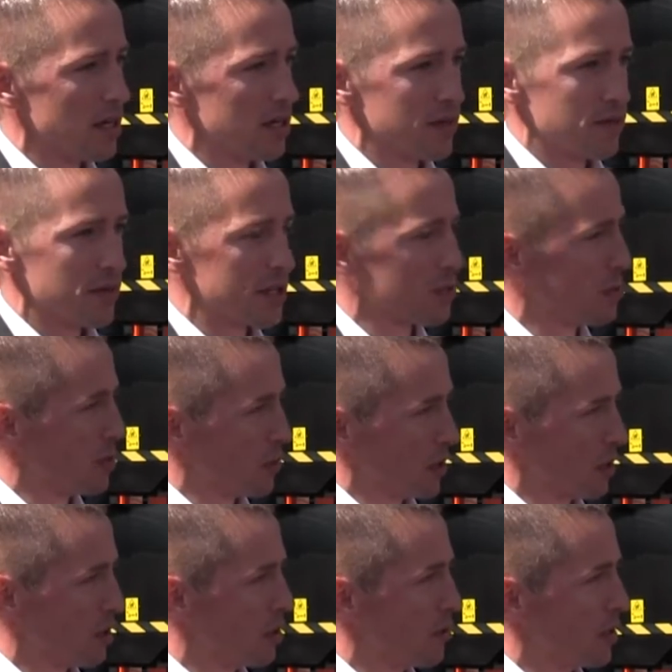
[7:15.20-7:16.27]
It fits where
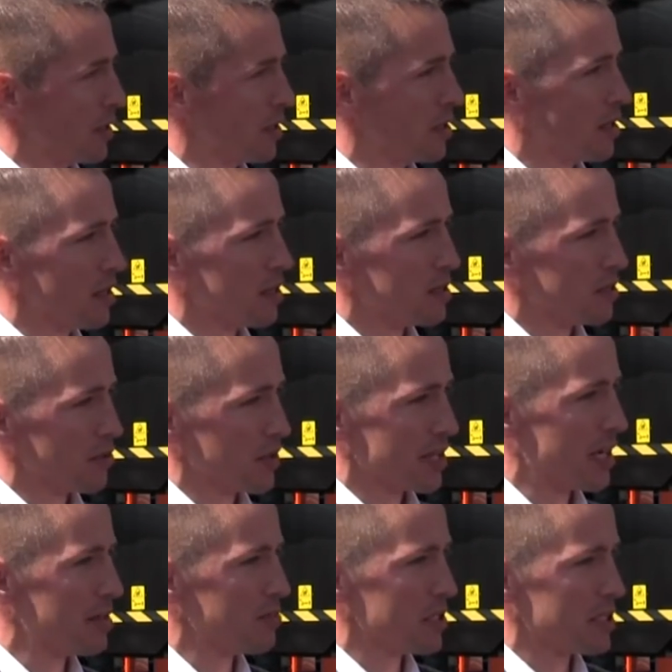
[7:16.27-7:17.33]
we're going. So the
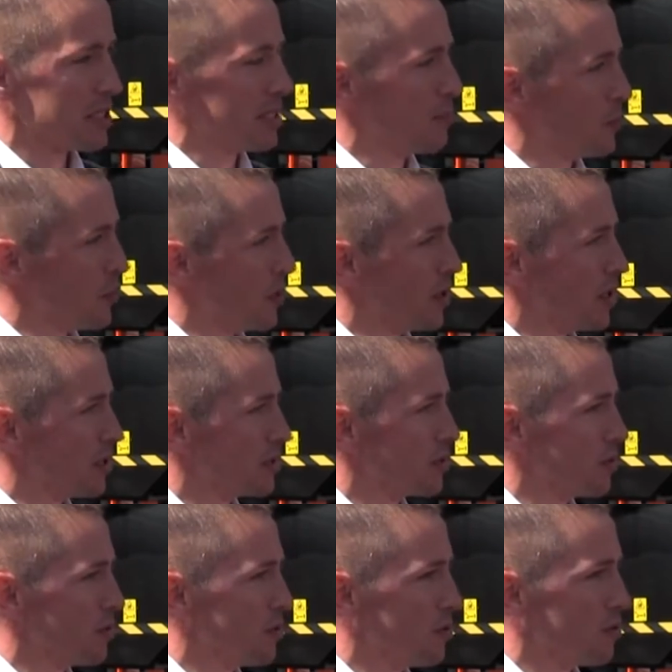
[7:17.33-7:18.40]
time just seemed right
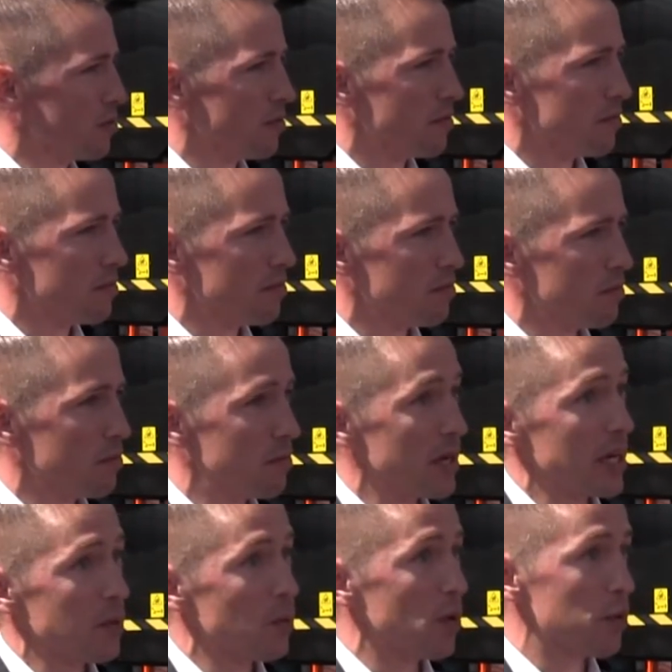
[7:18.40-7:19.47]
to
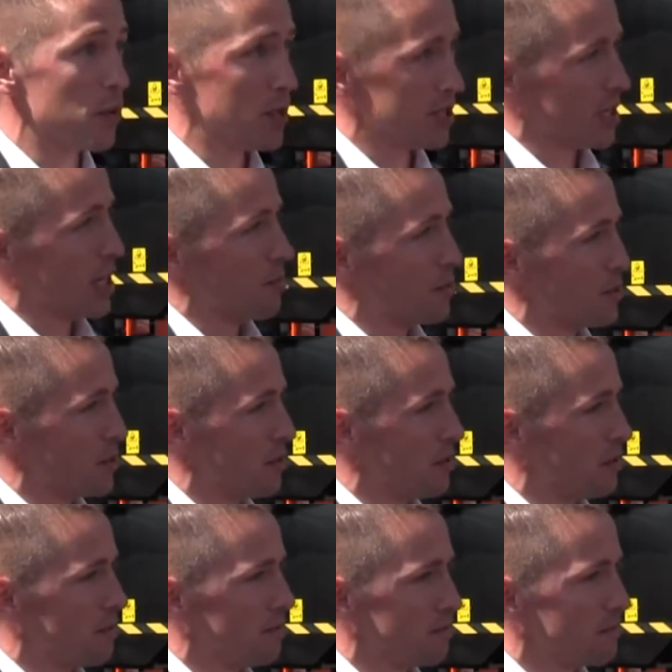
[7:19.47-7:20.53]
make what was
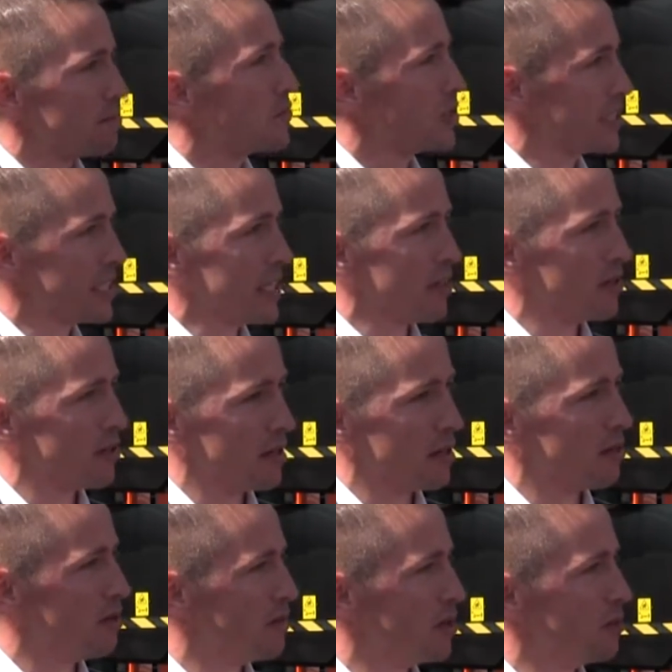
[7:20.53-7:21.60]
optional standard
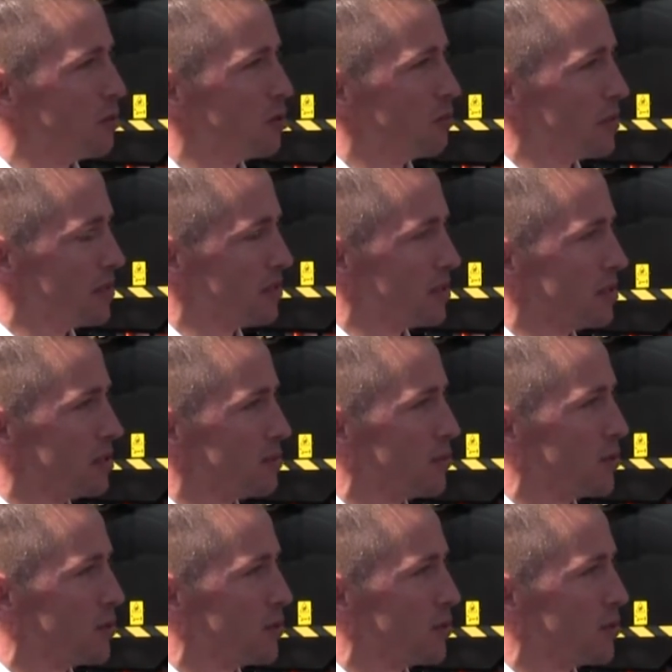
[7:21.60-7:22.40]
on all of our boom lifts at this